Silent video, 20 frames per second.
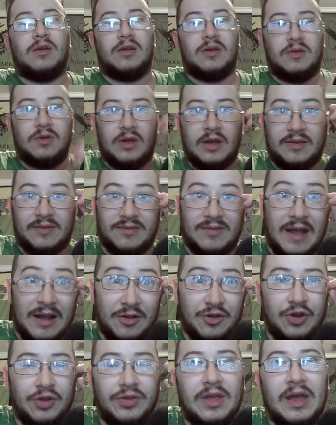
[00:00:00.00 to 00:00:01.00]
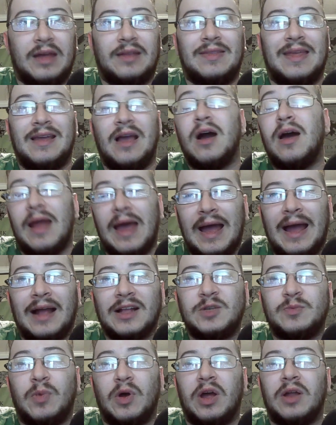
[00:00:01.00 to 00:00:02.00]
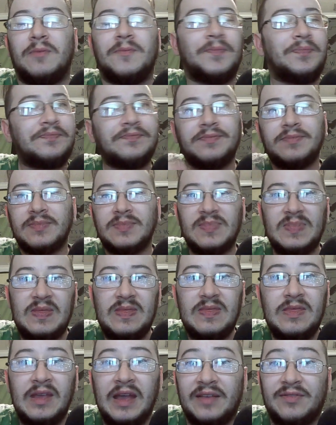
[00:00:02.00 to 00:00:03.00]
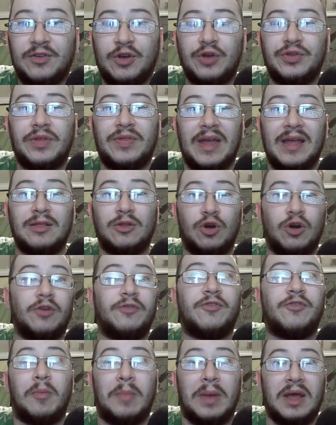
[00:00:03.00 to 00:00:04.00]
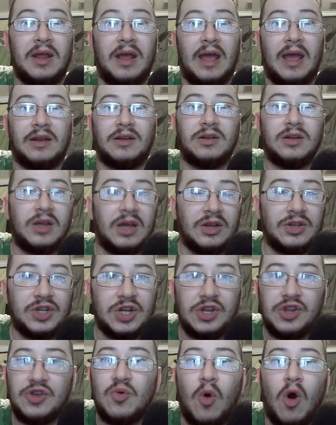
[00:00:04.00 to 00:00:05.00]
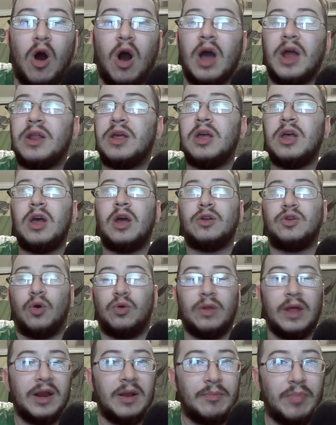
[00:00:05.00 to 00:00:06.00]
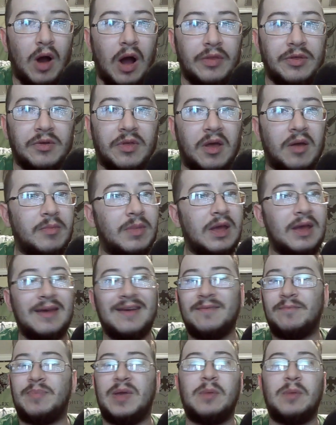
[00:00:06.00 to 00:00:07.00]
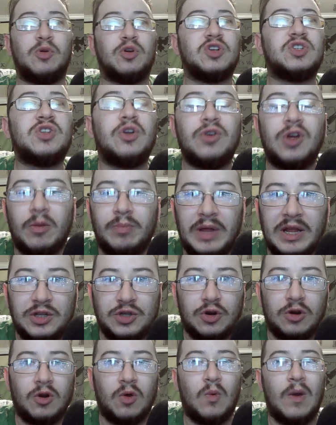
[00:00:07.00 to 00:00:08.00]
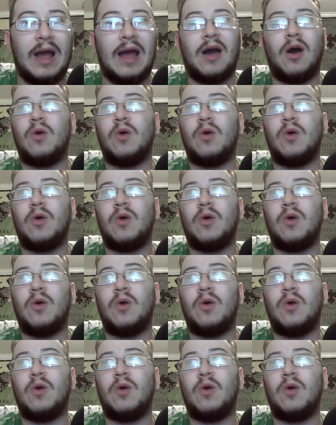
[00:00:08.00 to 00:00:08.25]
It's not good that they got hacked, but it's good that they learn from it and continue on. Don't let it bother them. People are still going to play Turtle WoW.